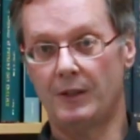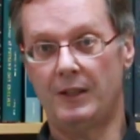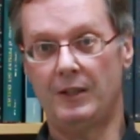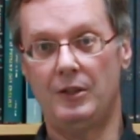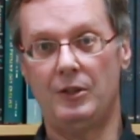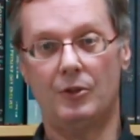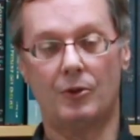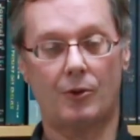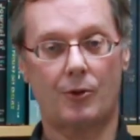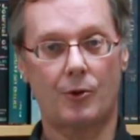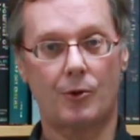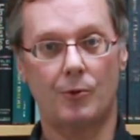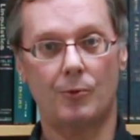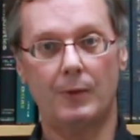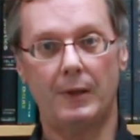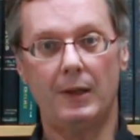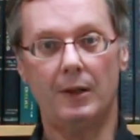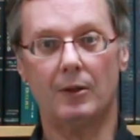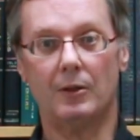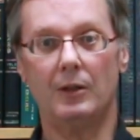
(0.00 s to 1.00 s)
in your
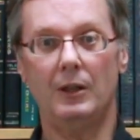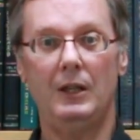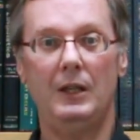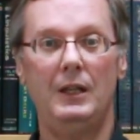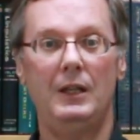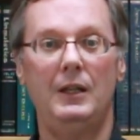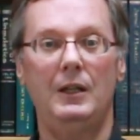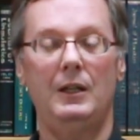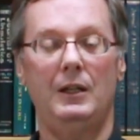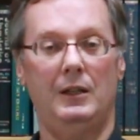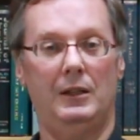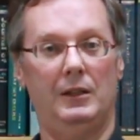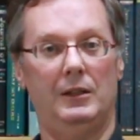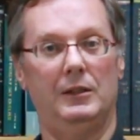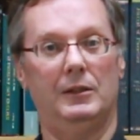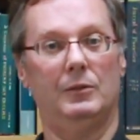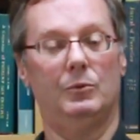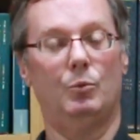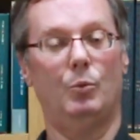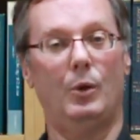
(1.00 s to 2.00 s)
career,
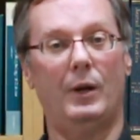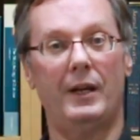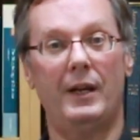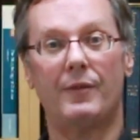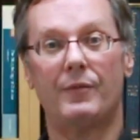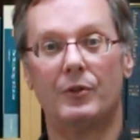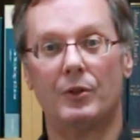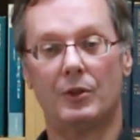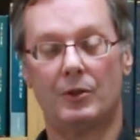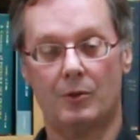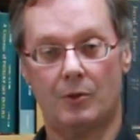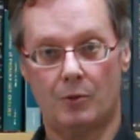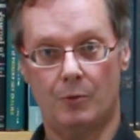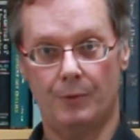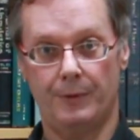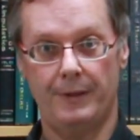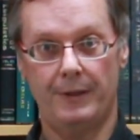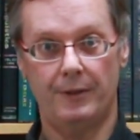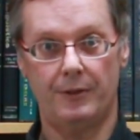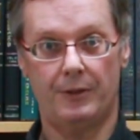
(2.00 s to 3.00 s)
whatever
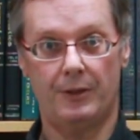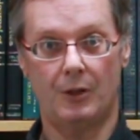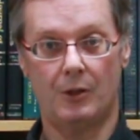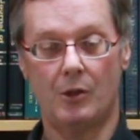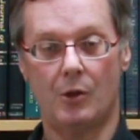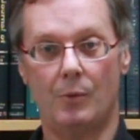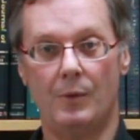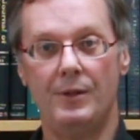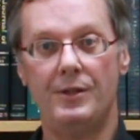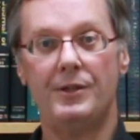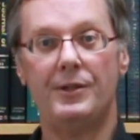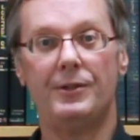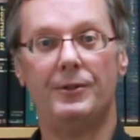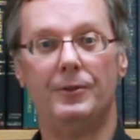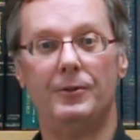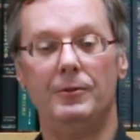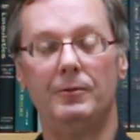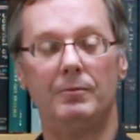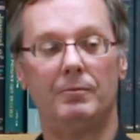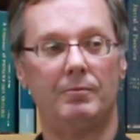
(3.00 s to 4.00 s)
career you go
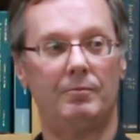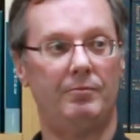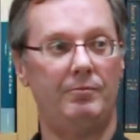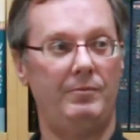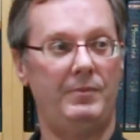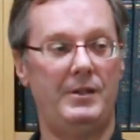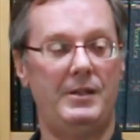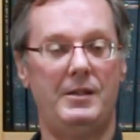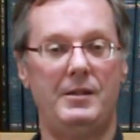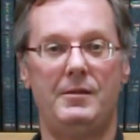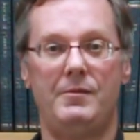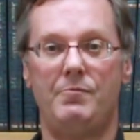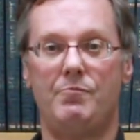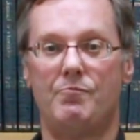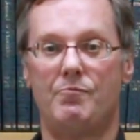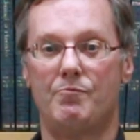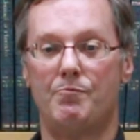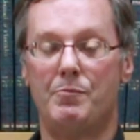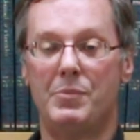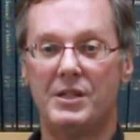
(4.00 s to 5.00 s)
into,
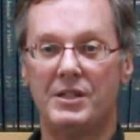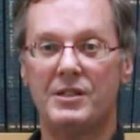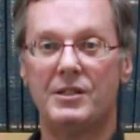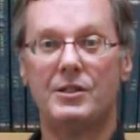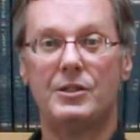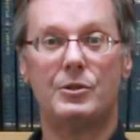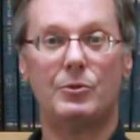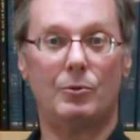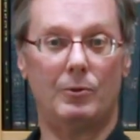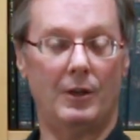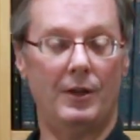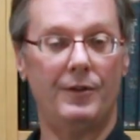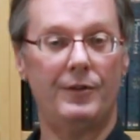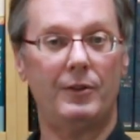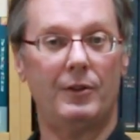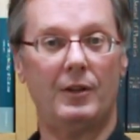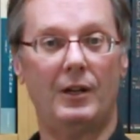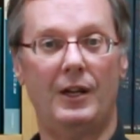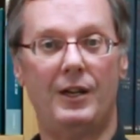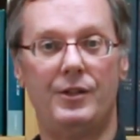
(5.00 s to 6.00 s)
business or
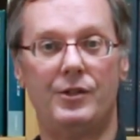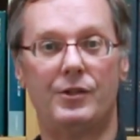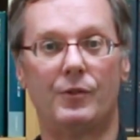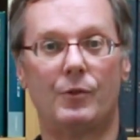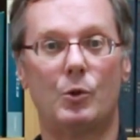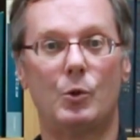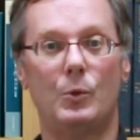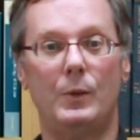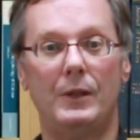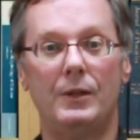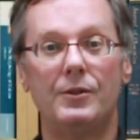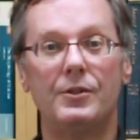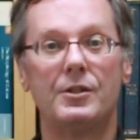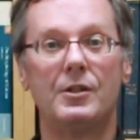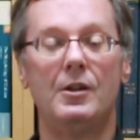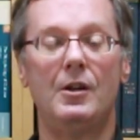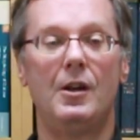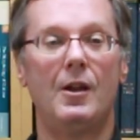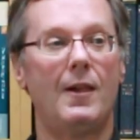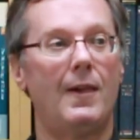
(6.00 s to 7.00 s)
other kinds of careers,
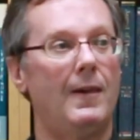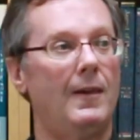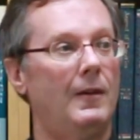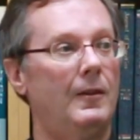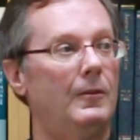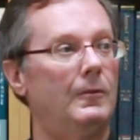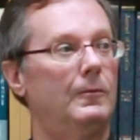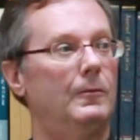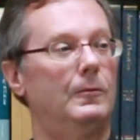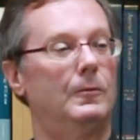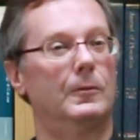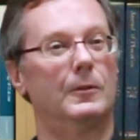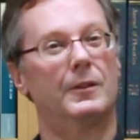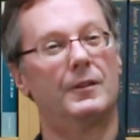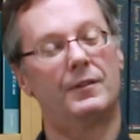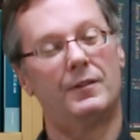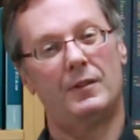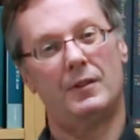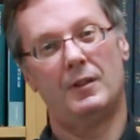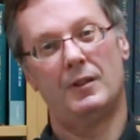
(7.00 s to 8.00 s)
or
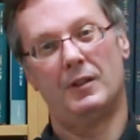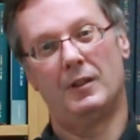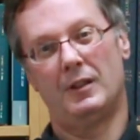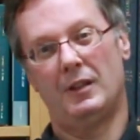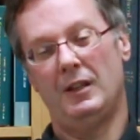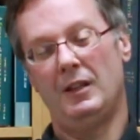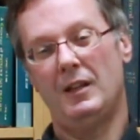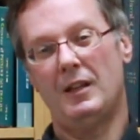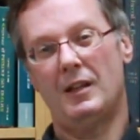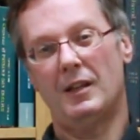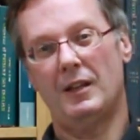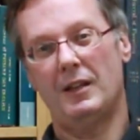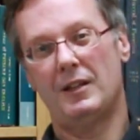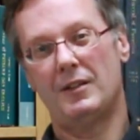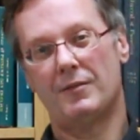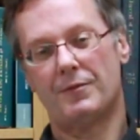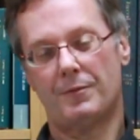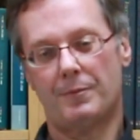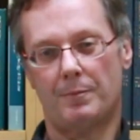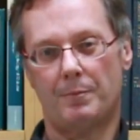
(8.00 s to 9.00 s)
any kind
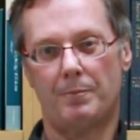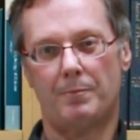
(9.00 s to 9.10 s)
of